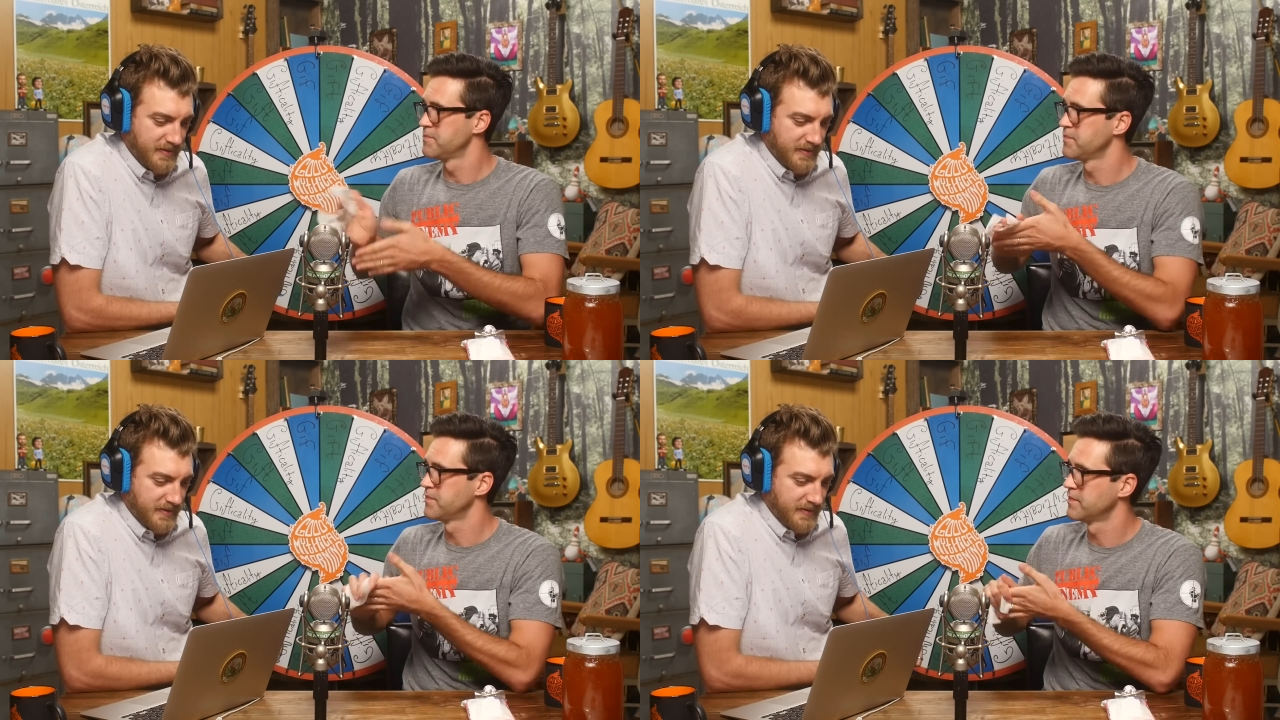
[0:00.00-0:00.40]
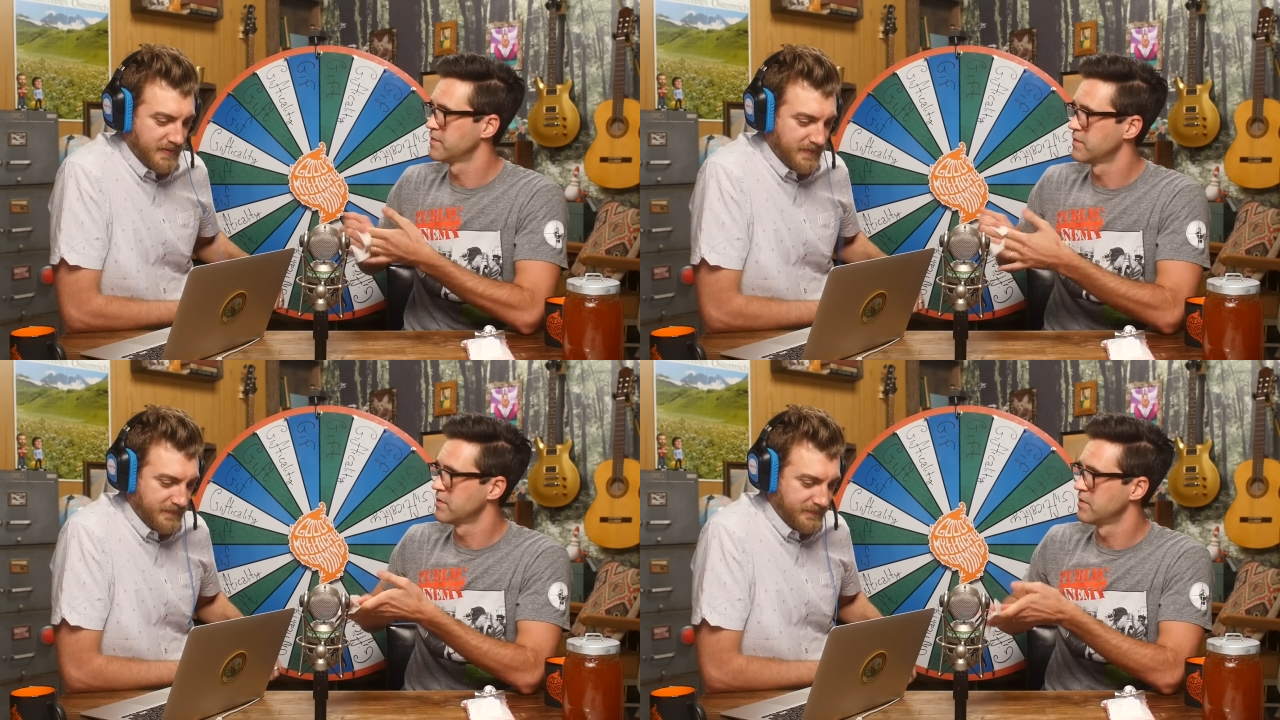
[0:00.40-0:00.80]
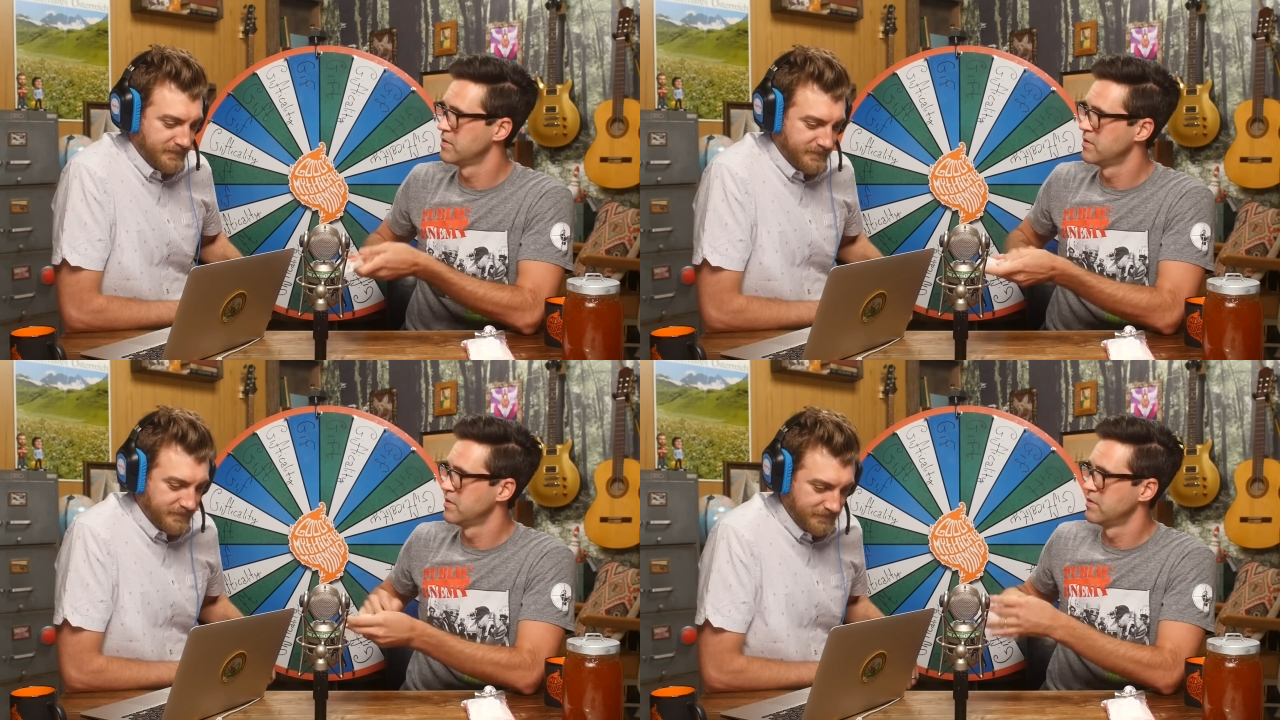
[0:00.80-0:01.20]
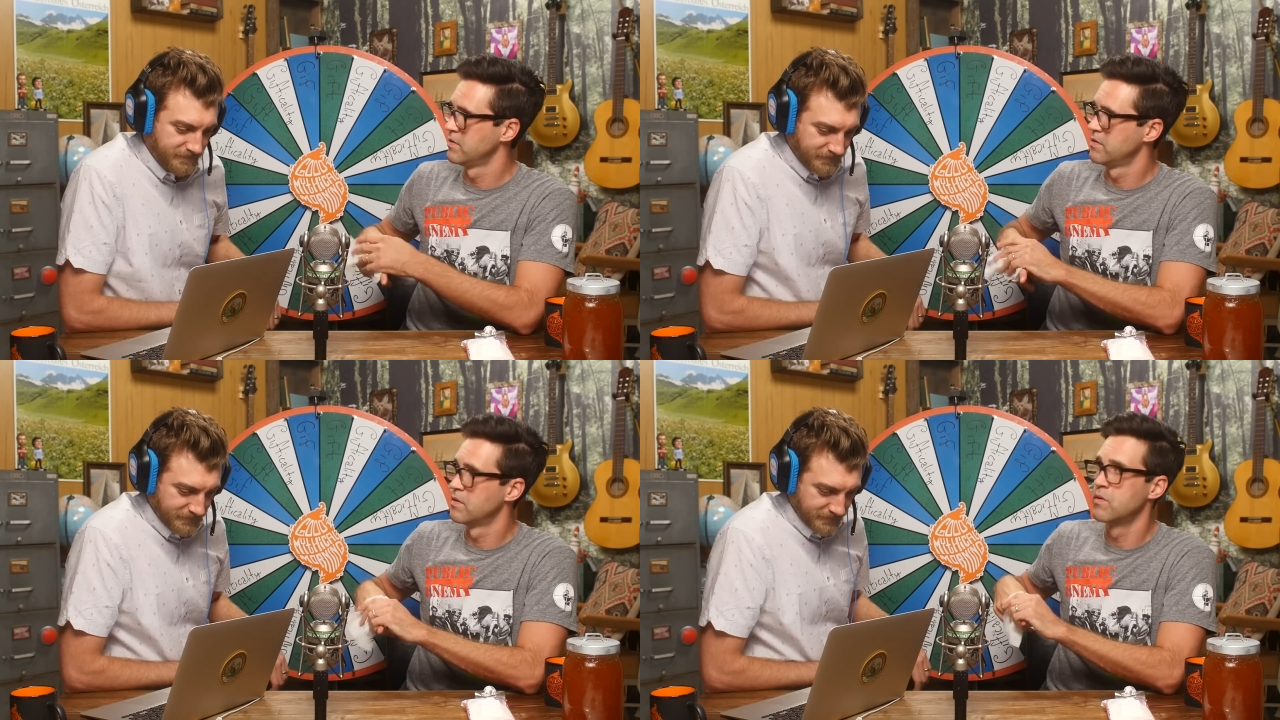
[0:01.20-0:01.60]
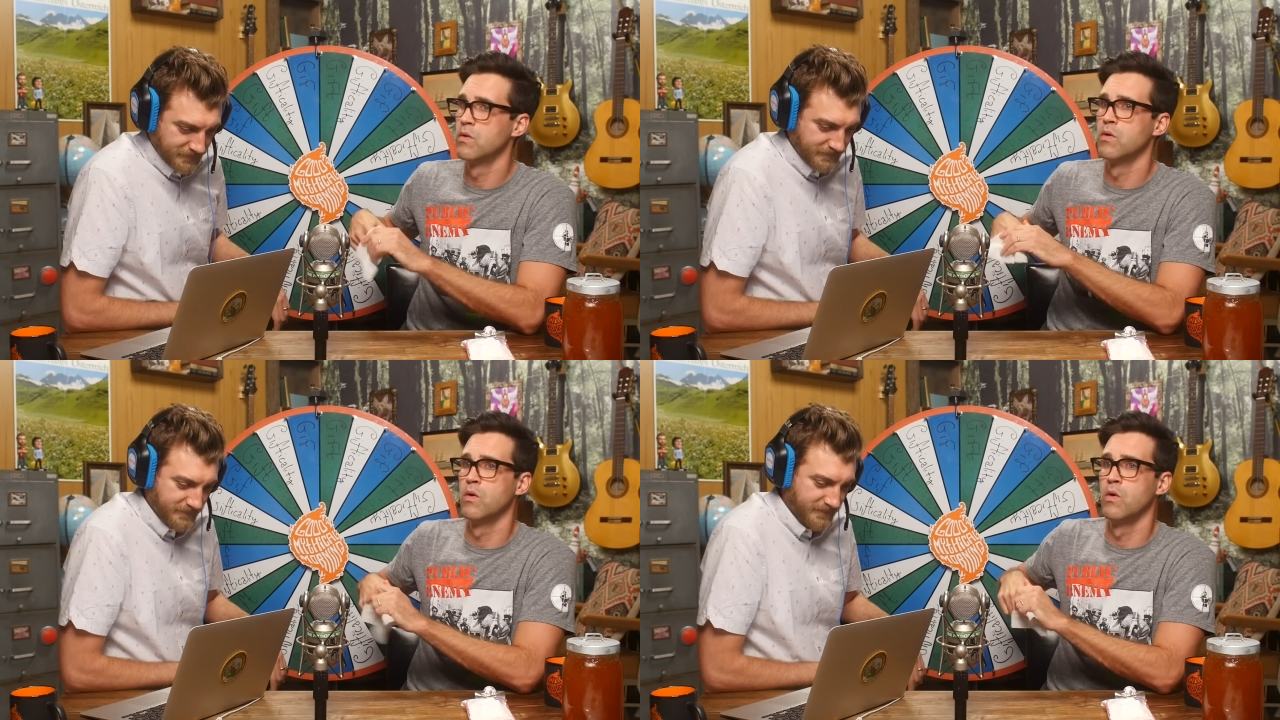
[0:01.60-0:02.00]

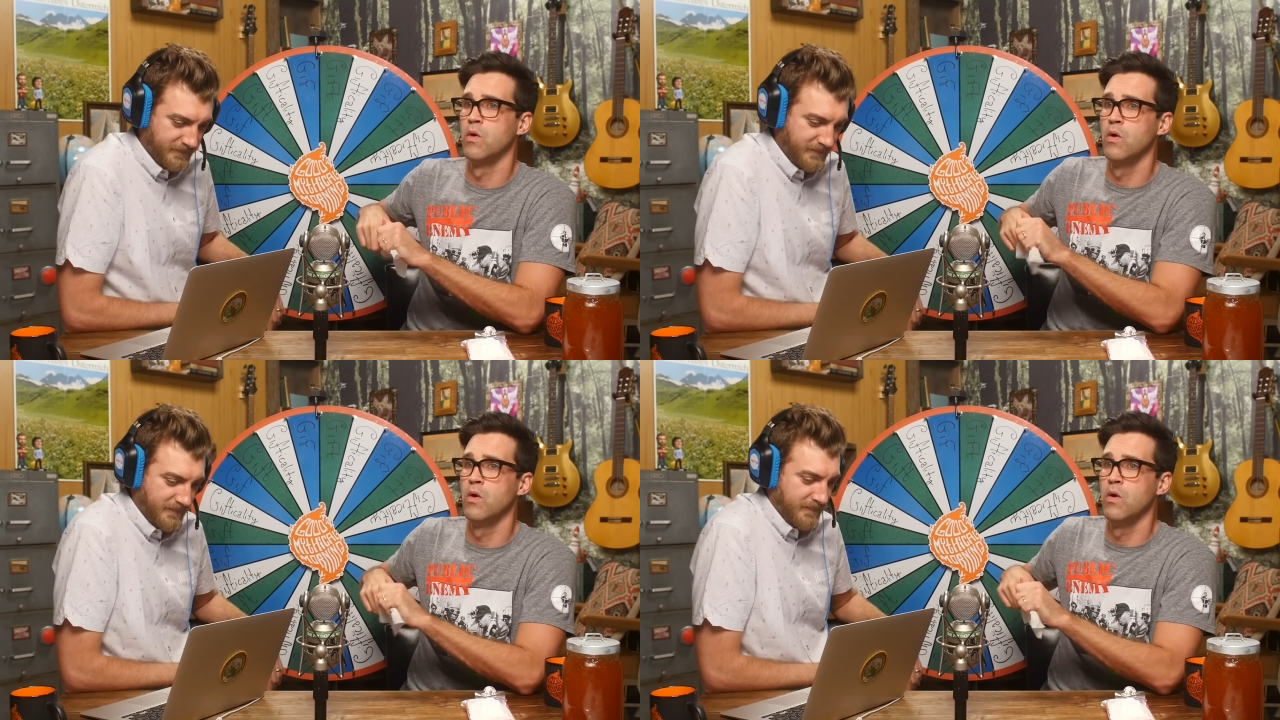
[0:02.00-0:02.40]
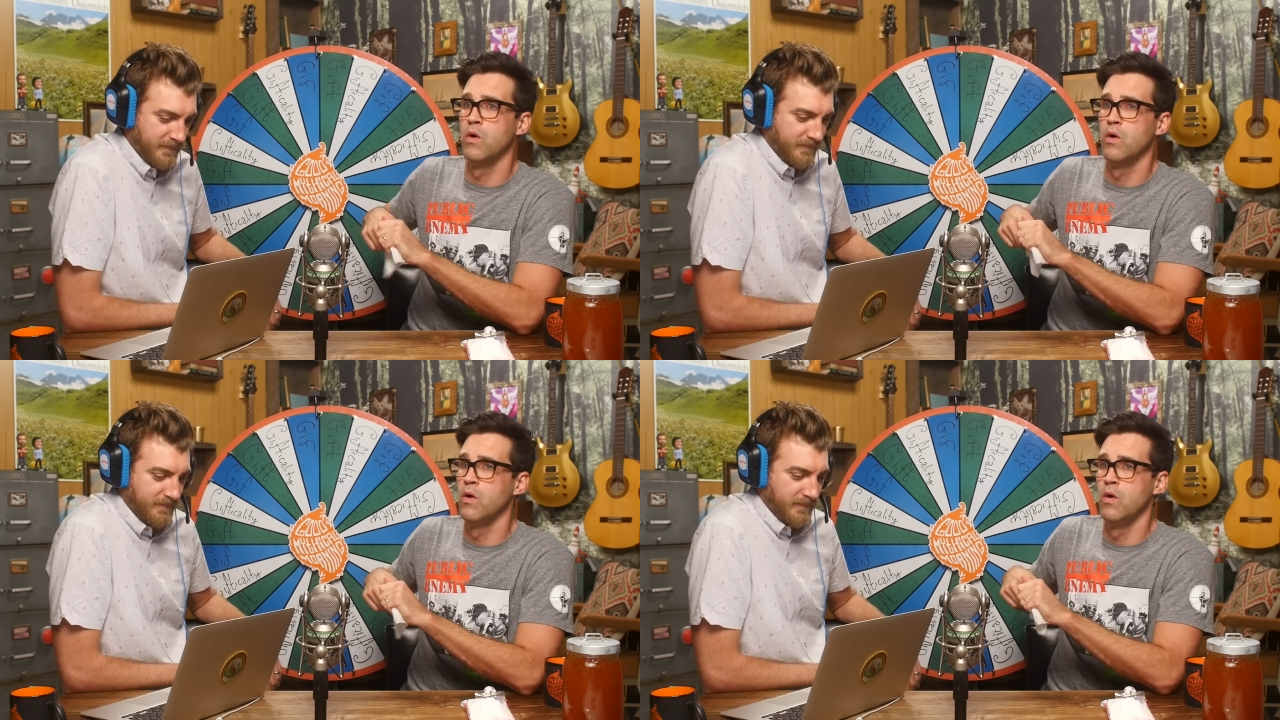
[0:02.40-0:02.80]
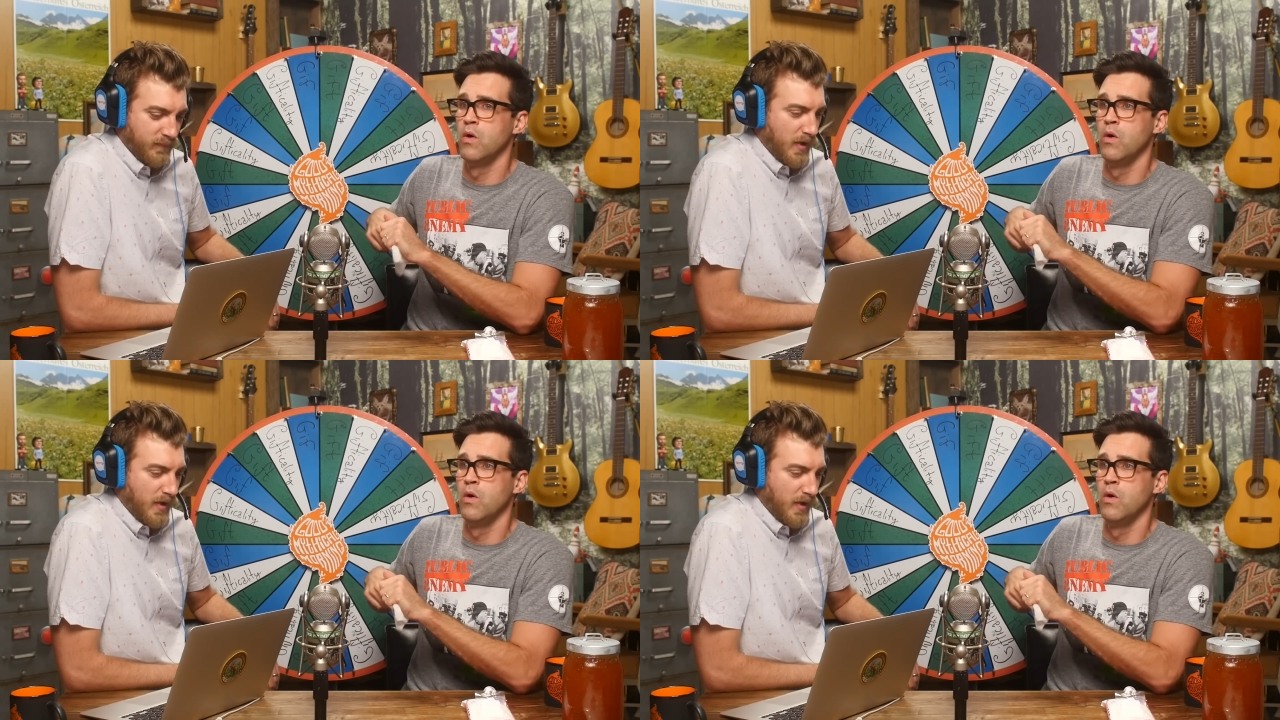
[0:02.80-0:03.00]
No one is speaking in this clip.